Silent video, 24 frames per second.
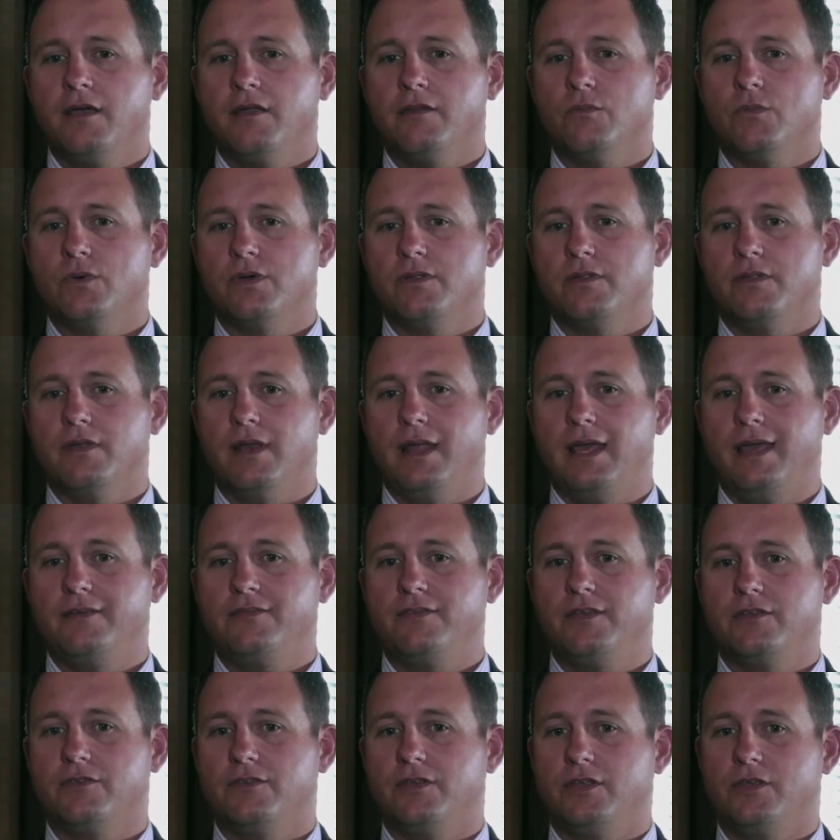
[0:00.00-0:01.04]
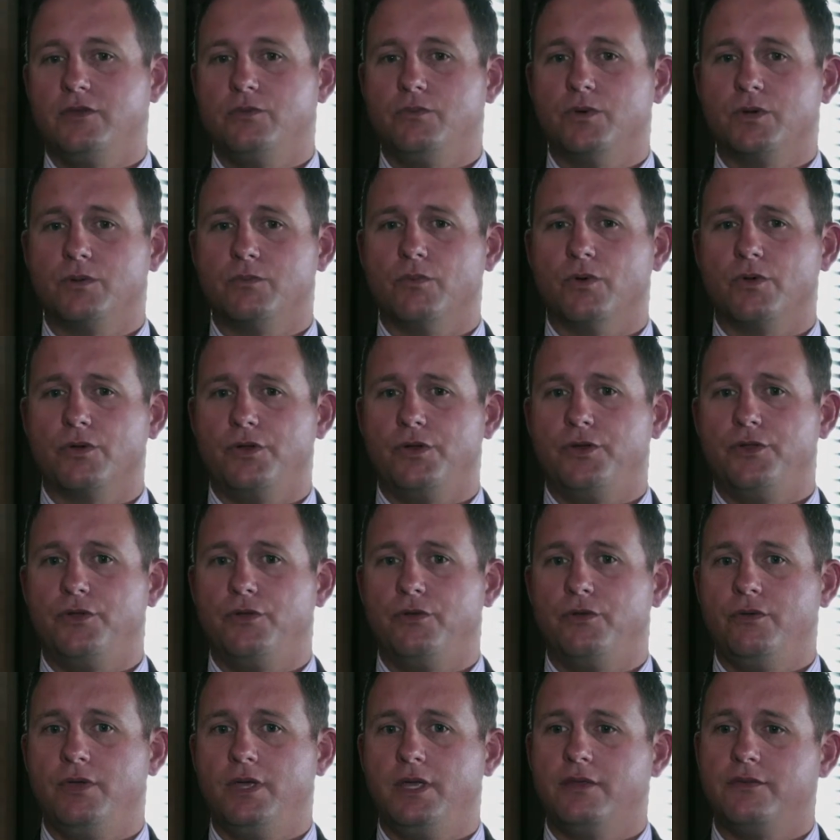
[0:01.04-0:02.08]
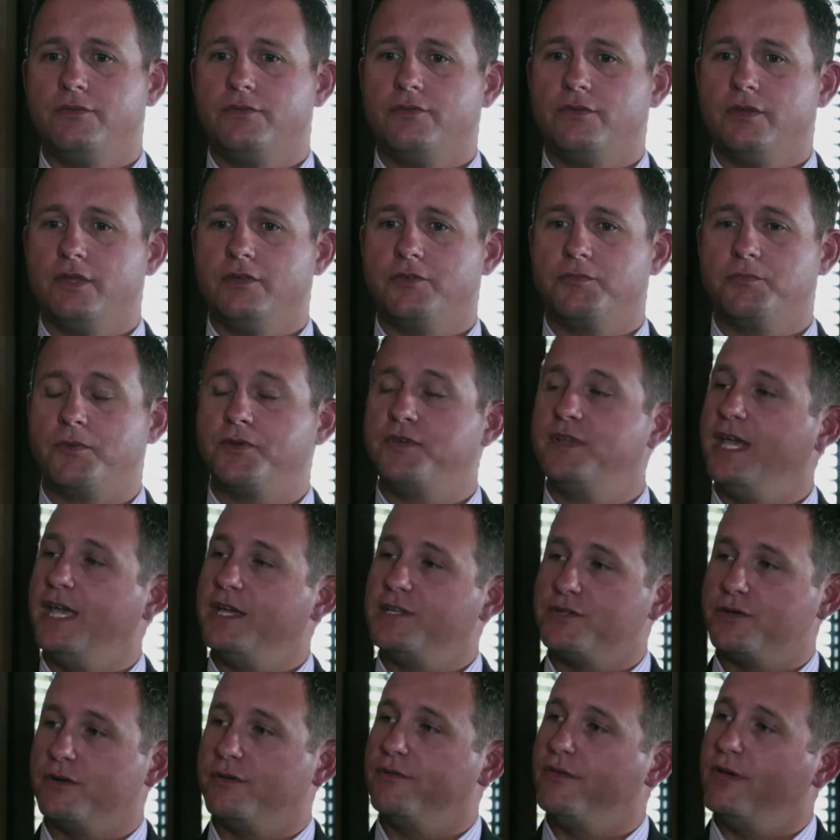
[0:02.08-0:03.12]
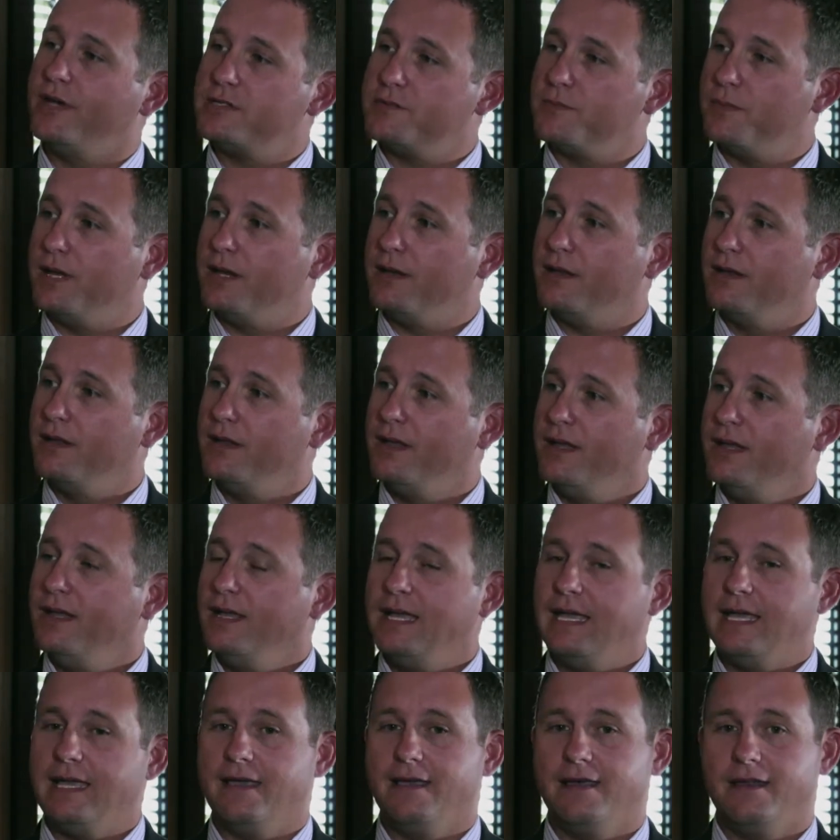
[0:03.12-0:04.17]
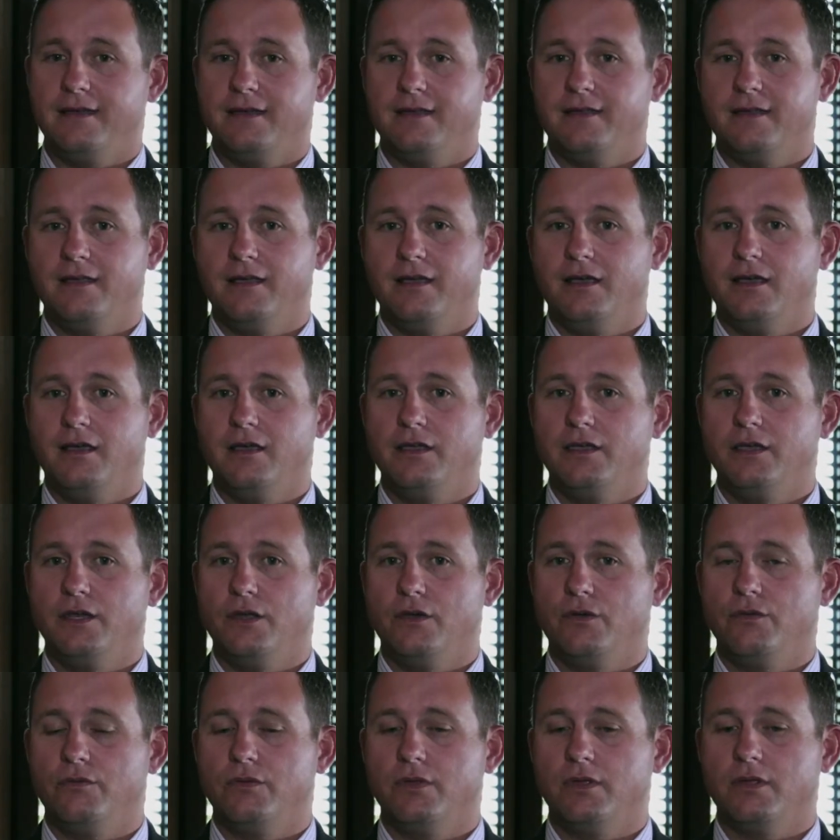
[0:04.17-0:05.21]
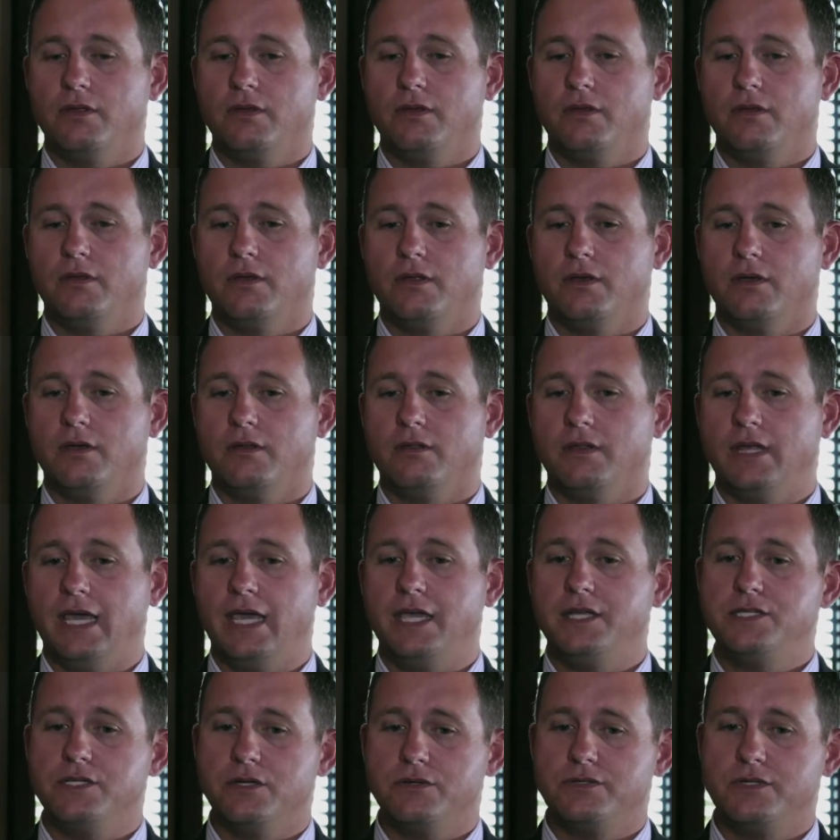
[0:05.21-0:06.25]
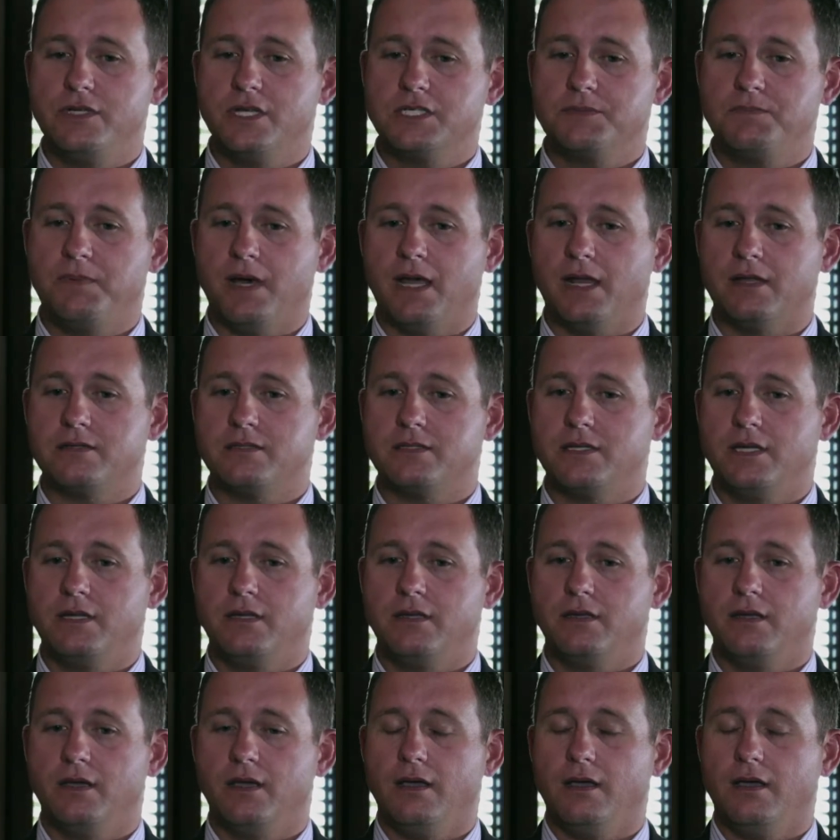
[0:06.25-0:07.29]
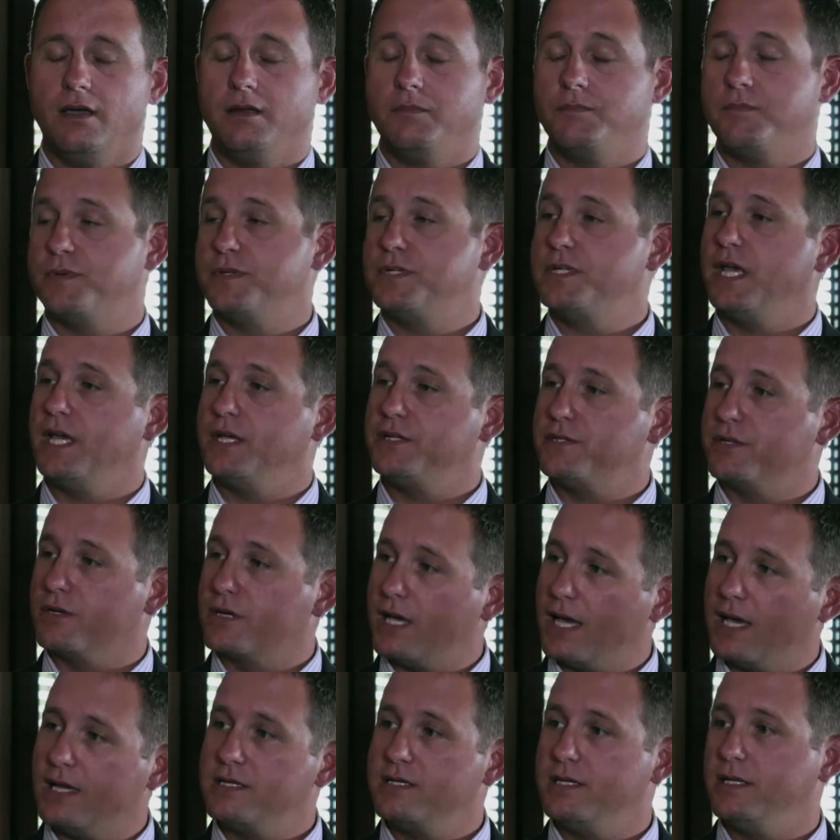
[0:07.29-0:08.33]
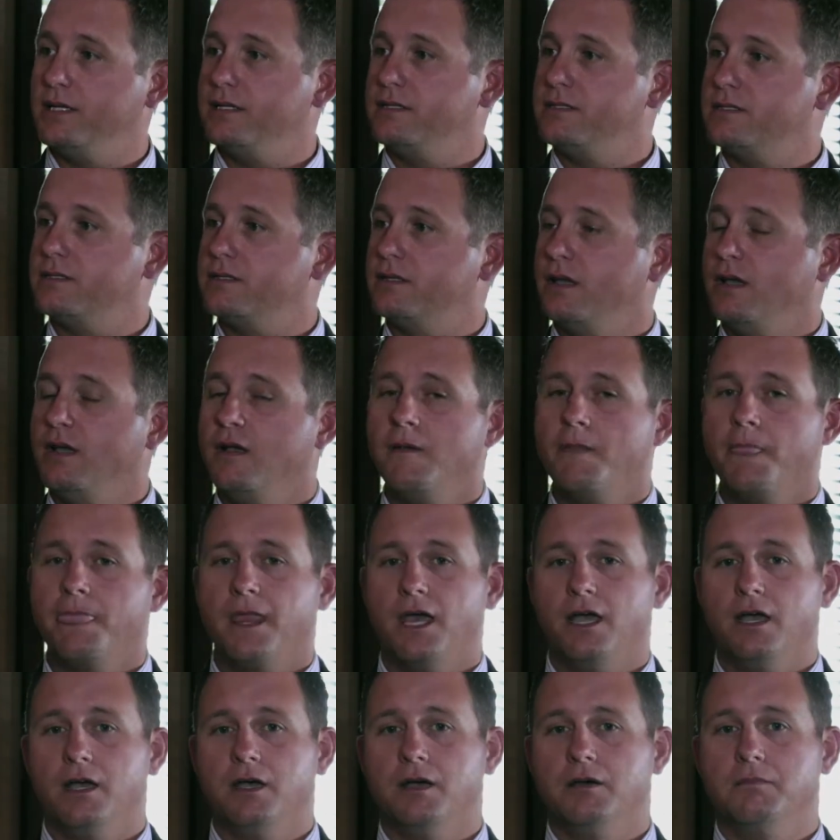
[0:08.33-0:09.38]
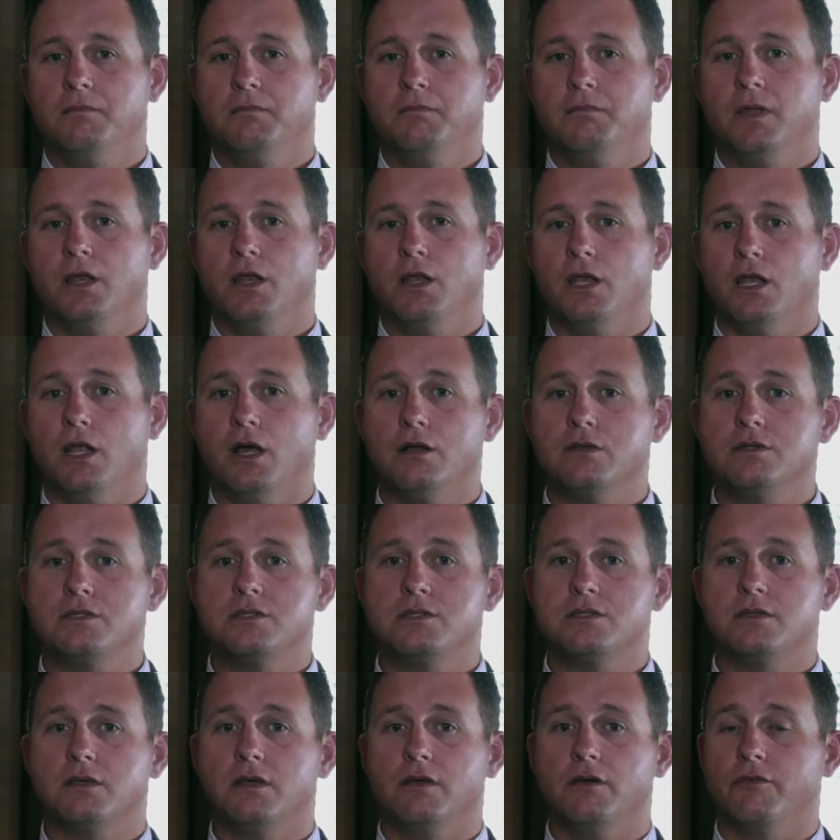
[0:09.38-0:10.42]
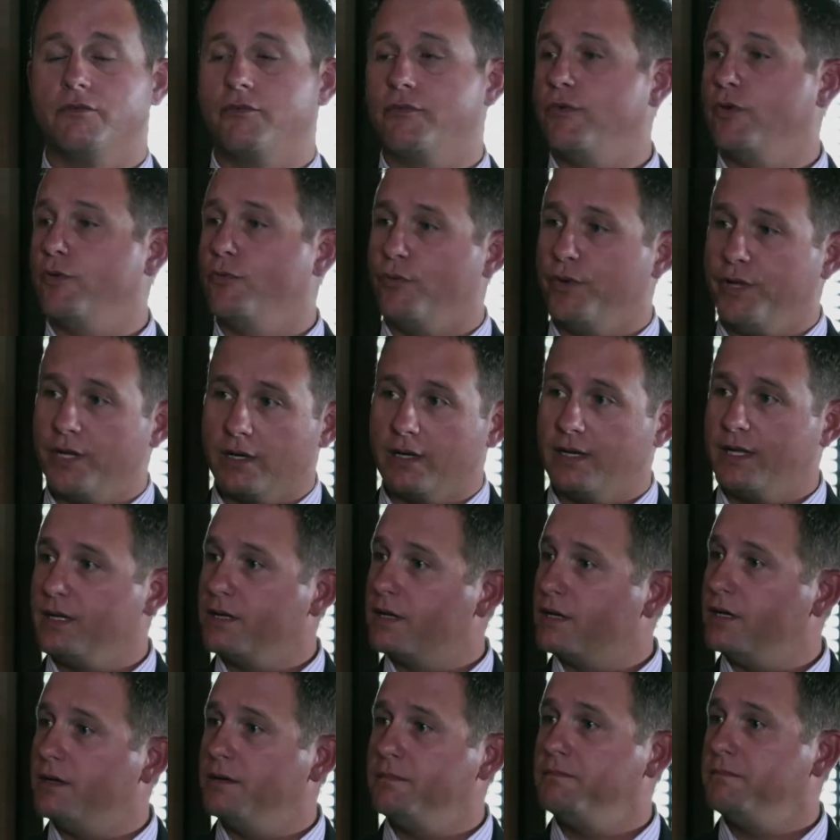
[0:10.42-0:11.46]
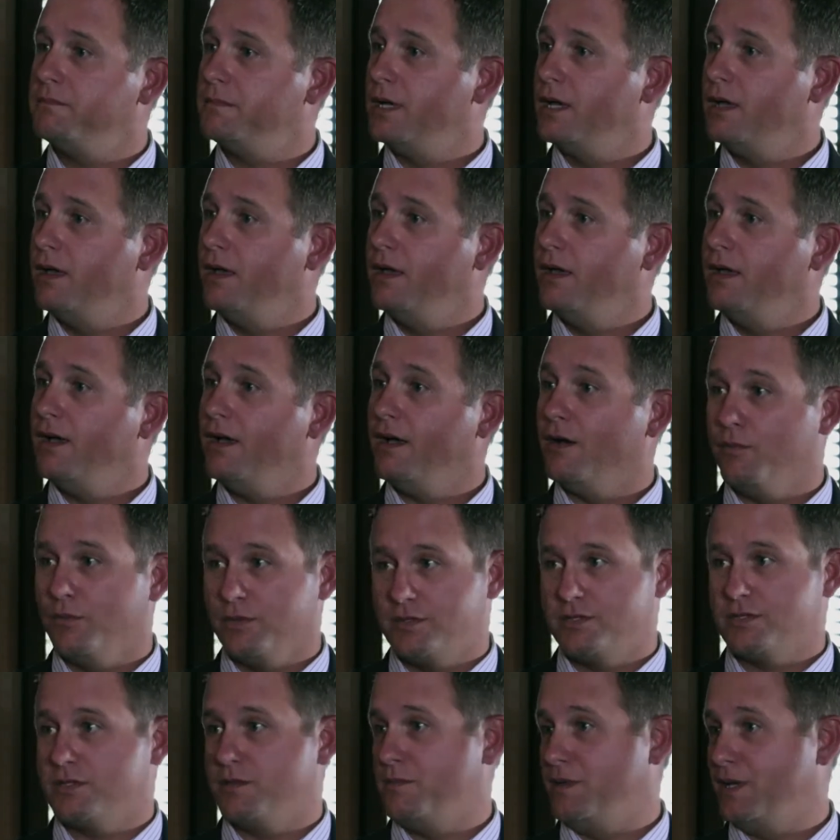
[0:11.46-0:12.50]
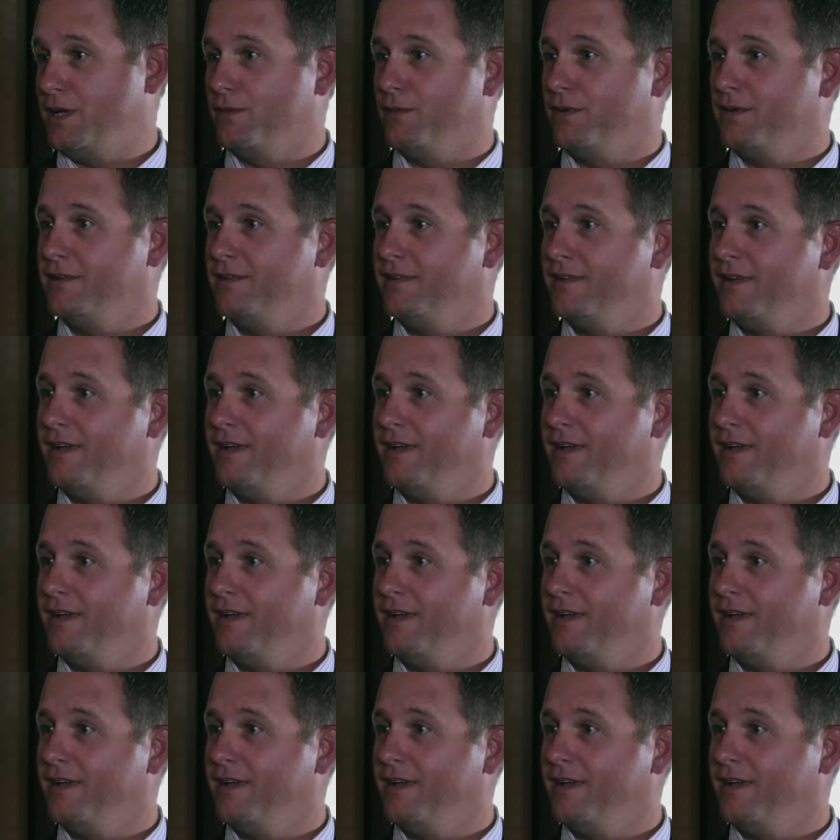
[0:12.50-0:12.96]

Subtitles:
one of the last things that you would want to do is protect your investment. And, the HO6 policy protects your contents, loss of rental income, which is a big one,